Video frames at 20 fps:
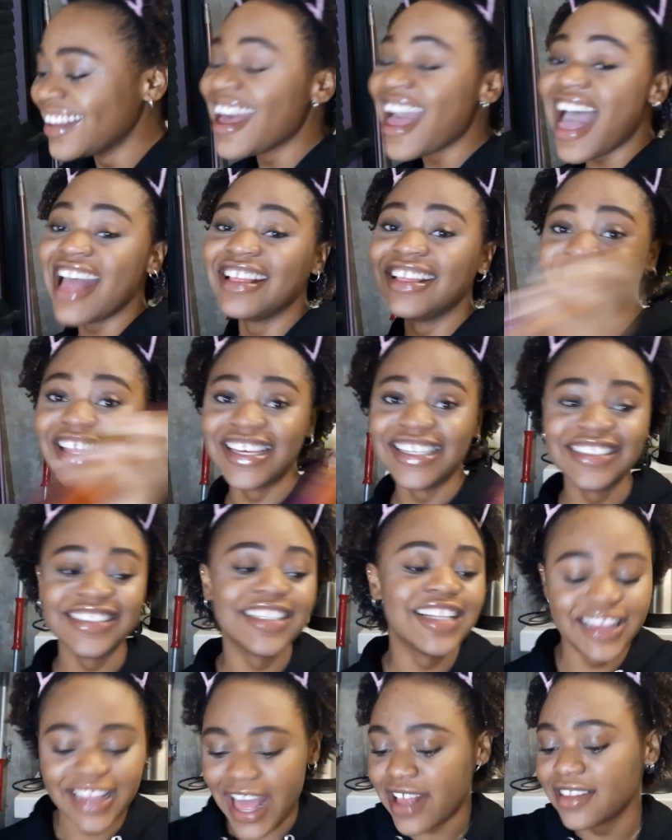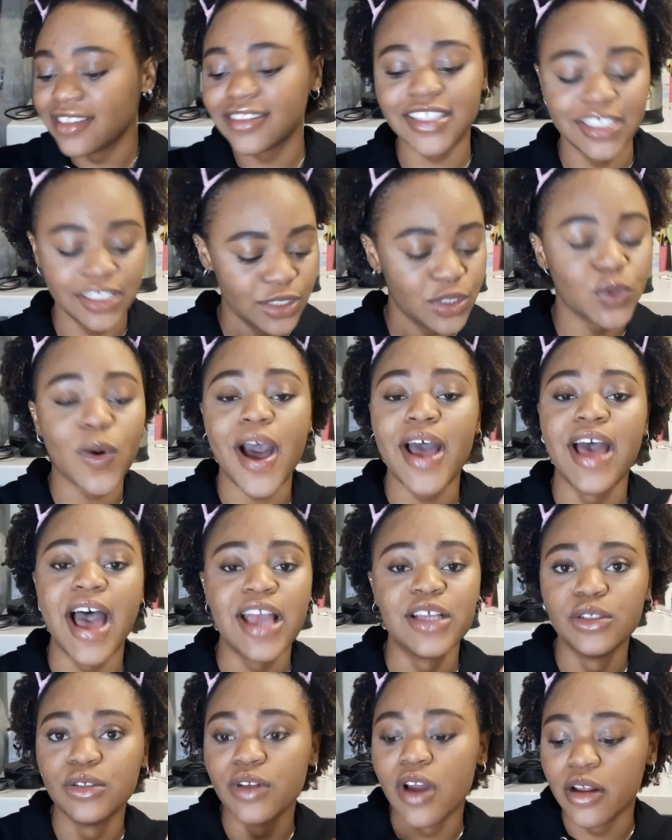And this is why I
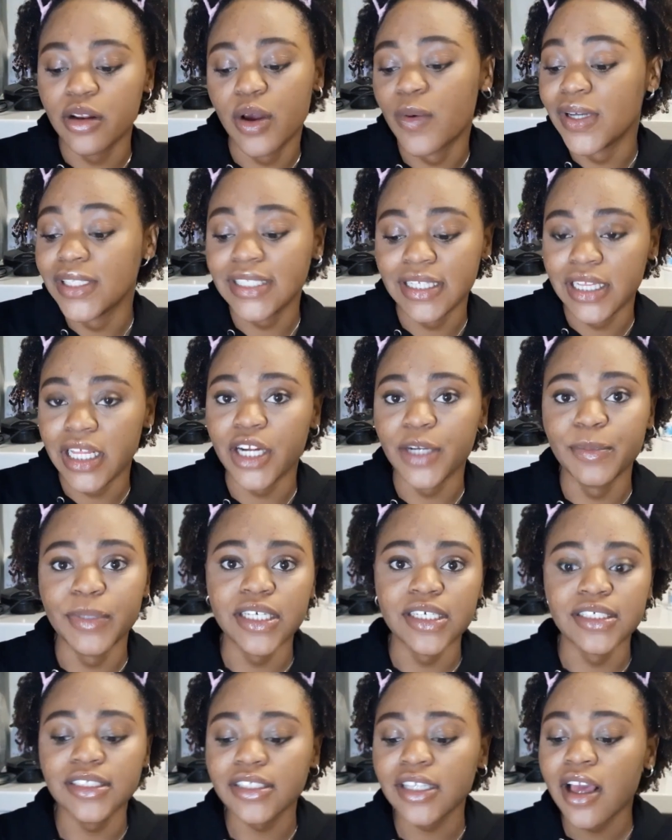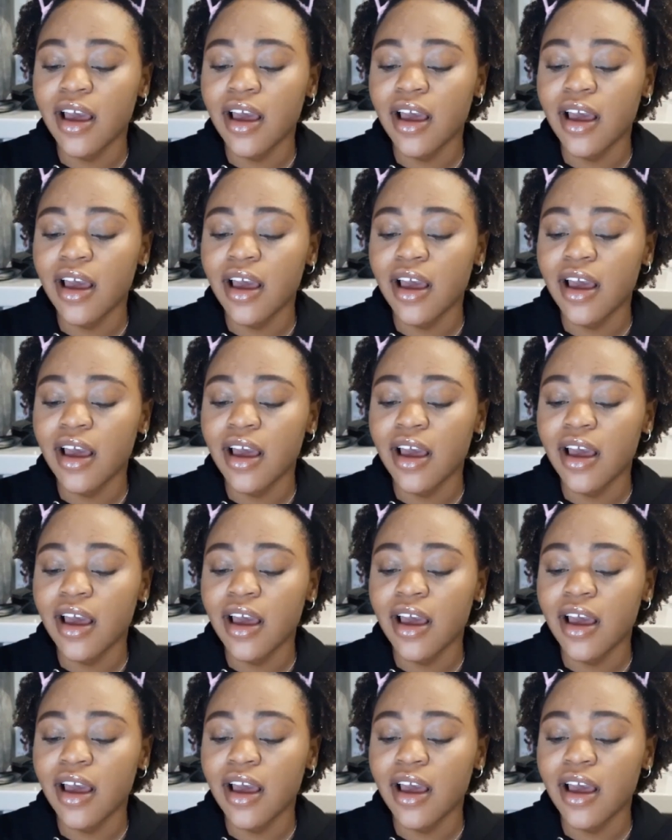do not know what's in there, because